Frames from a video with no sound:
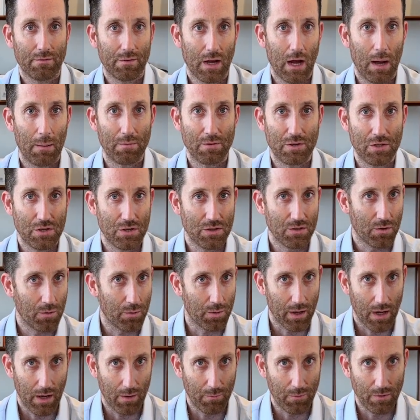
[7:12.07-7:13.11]
competition
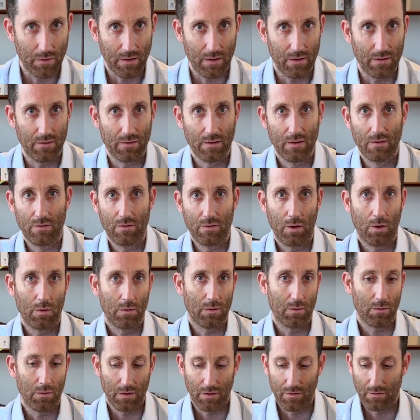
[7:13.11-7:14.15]
going on with these, so it
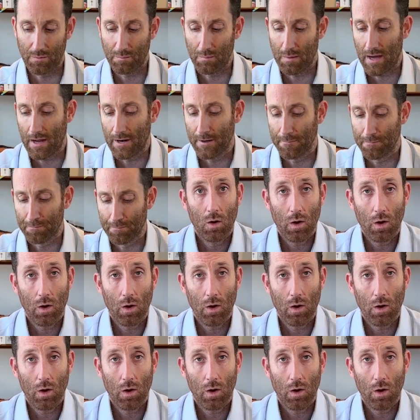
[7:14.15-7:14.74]
really doesn't matter.